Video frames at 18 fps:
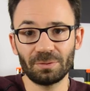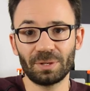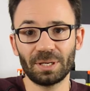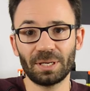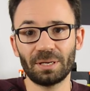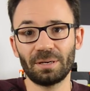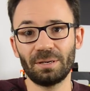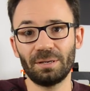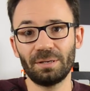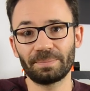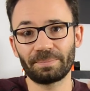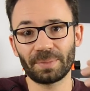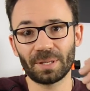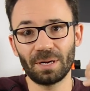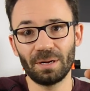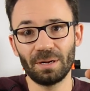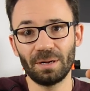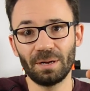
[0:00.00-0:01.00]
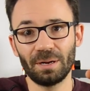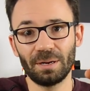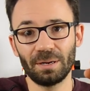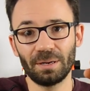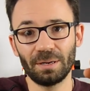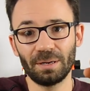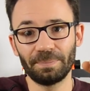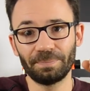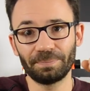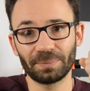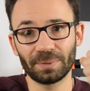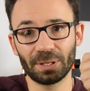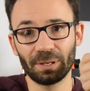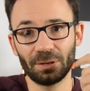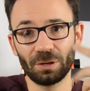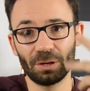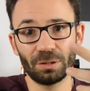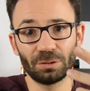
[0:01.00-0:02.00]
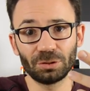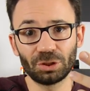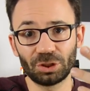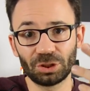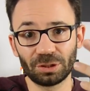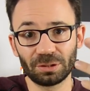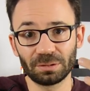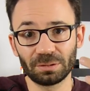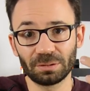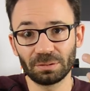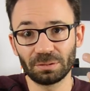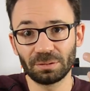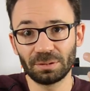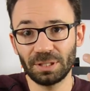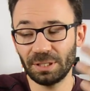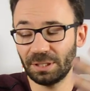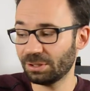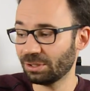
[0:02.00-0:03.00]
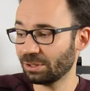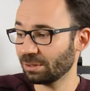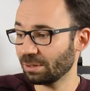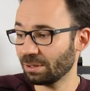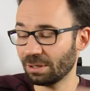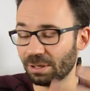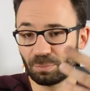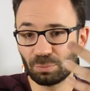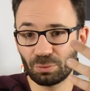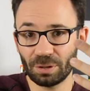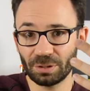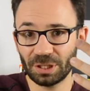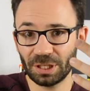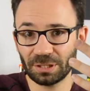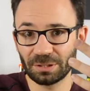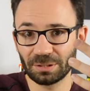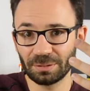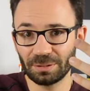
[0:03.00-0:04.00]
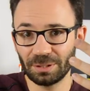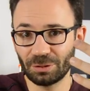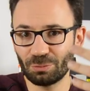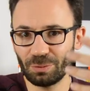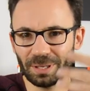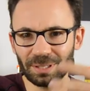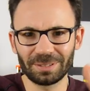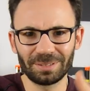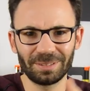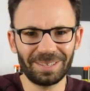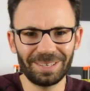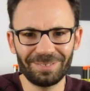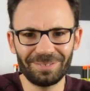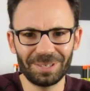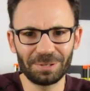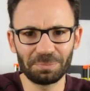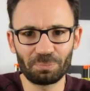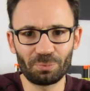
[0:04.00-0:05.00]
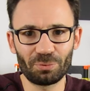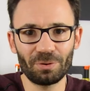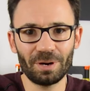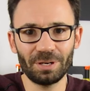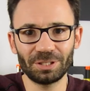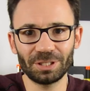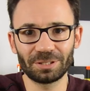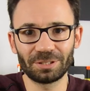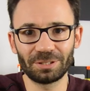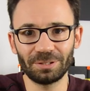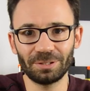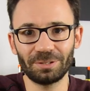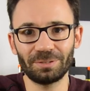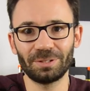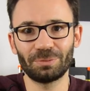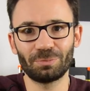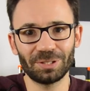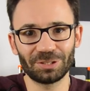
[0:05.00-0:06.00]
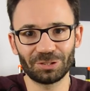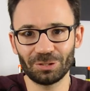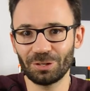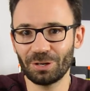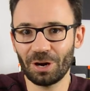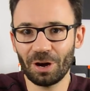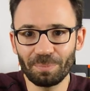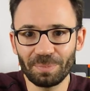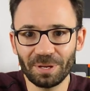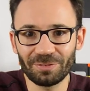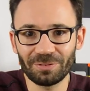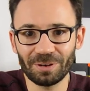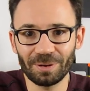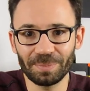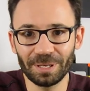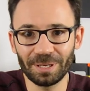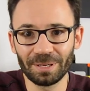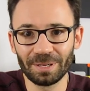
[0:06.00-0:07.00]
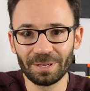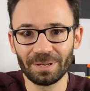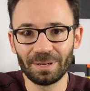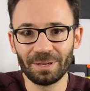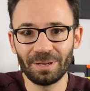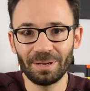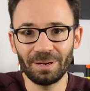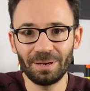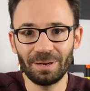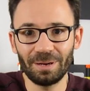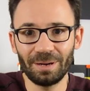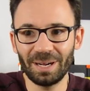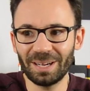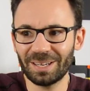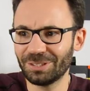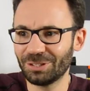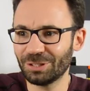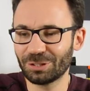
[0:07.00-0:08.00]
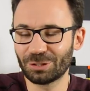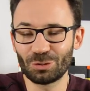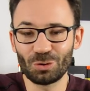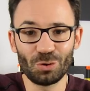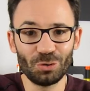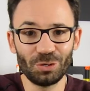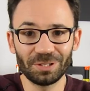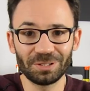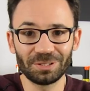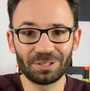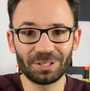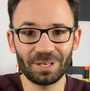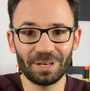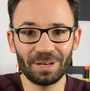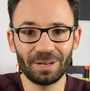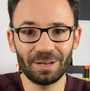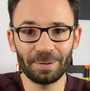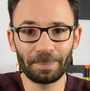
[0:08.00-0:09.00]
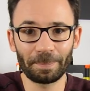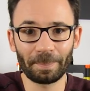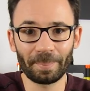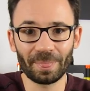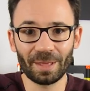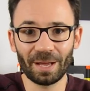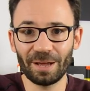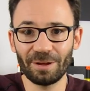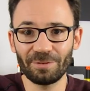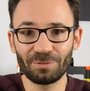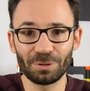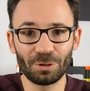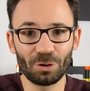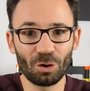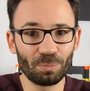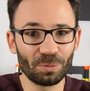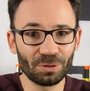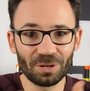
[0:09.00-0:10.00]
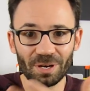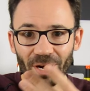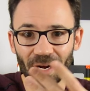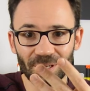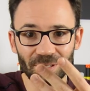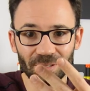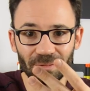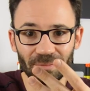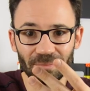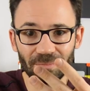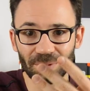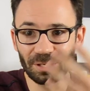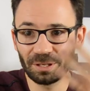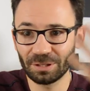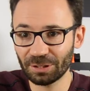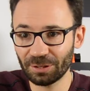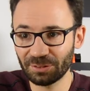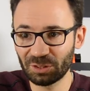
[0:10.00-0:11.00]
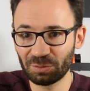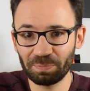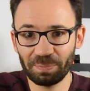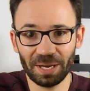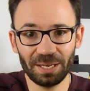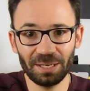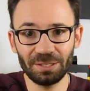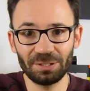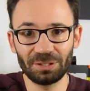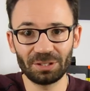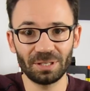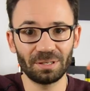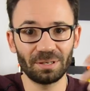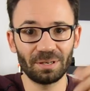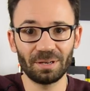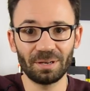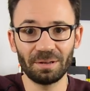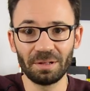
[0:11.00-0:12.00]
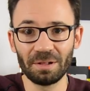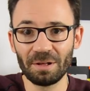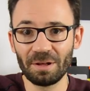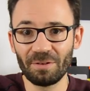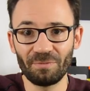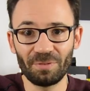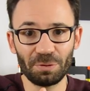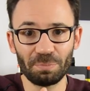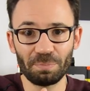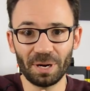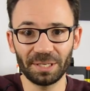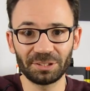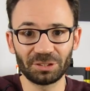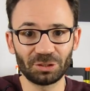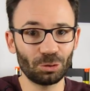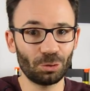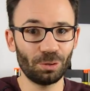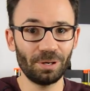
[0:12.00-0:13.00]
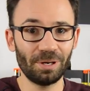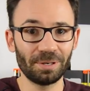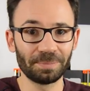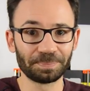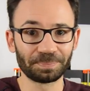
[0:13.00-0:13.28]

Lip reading: when I launched this project, it was not even a project, you know, it was a hobby for me. I just couldn't have a normal garden because of space and very bad soil.